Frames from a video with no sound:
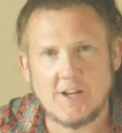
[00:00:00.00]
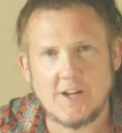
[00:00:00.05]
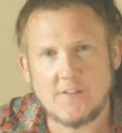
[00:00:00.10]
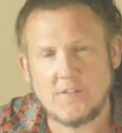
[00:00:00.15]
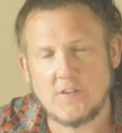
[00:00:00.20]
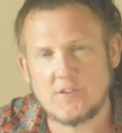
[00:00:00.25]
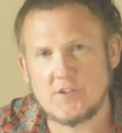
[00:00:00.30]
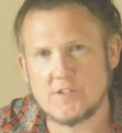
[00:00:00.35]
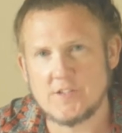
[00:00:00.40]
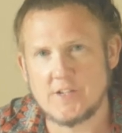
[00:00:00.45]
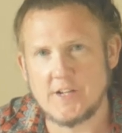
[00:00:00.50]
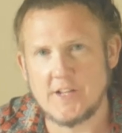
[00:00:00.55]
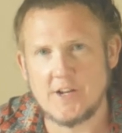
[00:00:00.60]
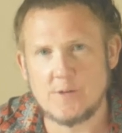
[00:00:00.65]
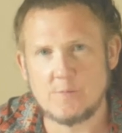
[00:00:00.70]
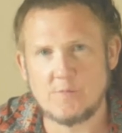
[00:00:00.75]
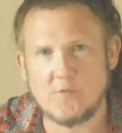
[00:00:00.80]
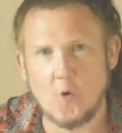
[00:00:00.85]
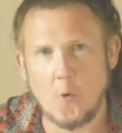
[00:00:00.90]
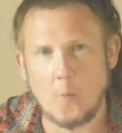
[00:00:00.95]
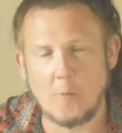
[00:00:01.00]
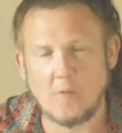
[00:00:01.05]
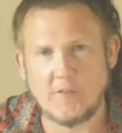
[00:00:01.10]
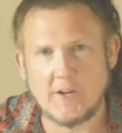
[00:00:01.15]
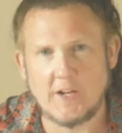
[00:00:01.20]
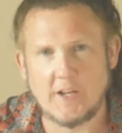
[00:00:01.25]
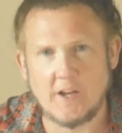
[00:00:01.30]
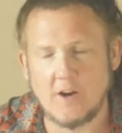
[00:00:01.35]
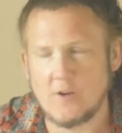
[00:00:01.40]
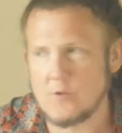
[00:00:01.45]
This is a little informal
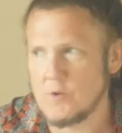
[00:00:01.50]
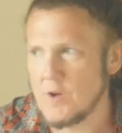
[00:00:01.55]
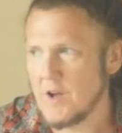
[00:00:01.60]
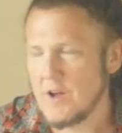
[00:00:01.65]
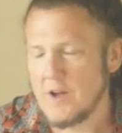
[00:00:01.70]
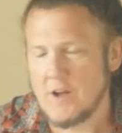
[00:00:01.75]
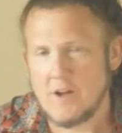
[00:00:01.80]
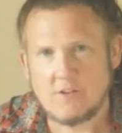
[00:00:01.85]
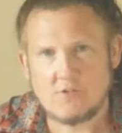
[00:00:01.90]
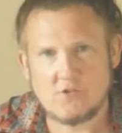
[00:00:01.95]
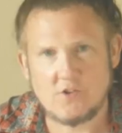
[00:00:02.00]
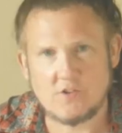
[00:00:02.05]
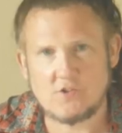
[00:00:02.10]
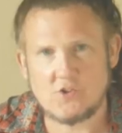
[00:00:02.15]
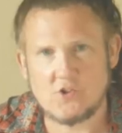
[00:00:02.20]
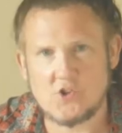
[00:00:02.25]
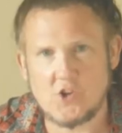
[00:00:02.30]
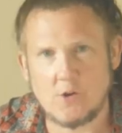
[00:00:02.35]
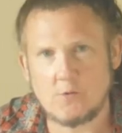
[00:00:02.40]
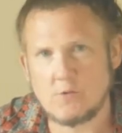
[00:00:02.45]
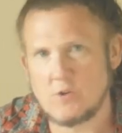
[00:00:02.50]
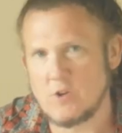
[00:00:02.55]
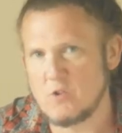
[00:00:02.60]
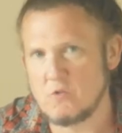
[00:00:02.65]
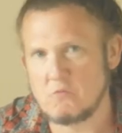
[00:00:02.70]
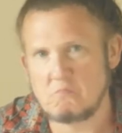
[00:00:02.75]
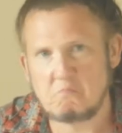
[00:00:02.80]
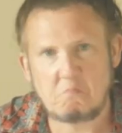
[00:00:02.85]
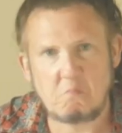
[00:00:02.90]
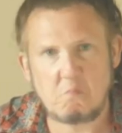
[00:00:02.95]
video just to show you